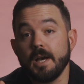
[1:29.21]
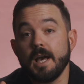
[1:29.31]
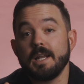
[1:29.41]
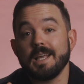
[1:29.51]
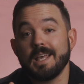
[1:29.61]

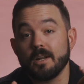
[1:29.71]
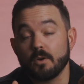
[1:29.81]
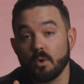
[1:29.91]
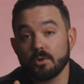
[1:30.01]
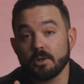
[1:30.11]
ahead and get a
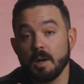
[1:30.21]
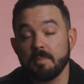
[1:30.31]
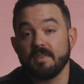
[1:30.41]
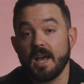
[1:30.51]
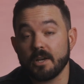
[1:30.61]
quarter cup
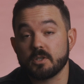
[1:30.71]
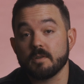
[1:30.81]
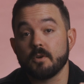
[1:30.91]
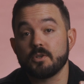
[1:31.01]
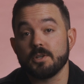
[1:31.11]
of extra
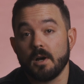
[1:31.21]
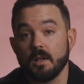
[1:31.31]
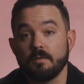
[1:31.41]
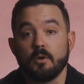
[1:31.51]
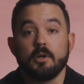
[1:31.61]
virgin
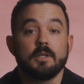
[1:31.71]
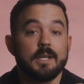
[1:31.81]
olive oil